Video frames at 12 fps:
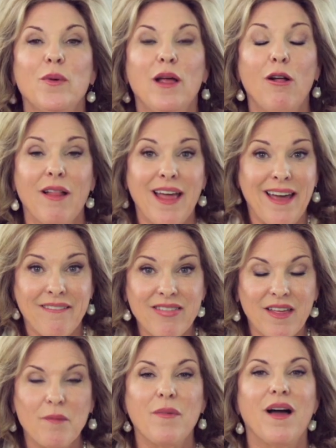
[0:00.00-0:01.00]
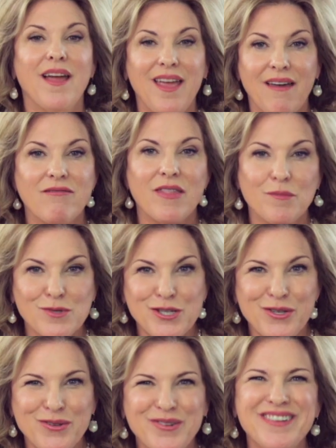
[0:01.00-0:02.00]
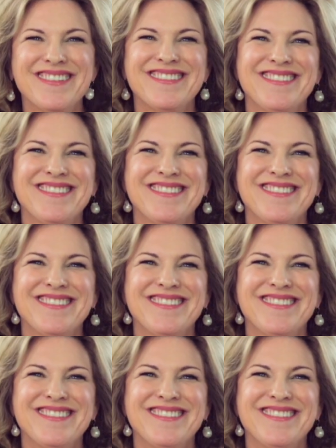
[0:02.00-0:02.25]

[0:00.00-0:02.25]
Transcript: we all have them. I have them too.